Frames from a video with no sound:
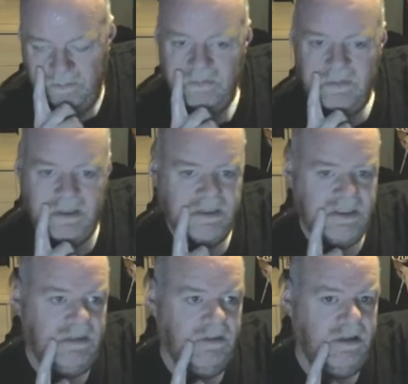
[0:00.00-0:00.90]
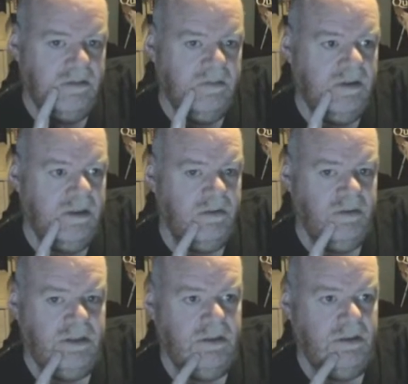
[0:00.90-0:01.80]
else did he write?
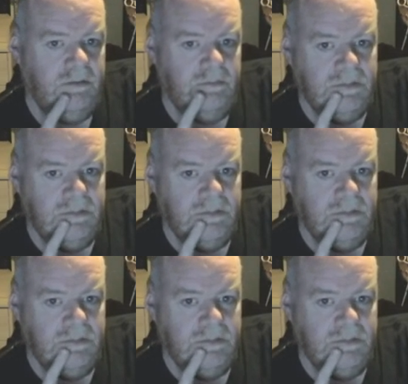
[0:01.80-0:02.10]
Laughing Gnome.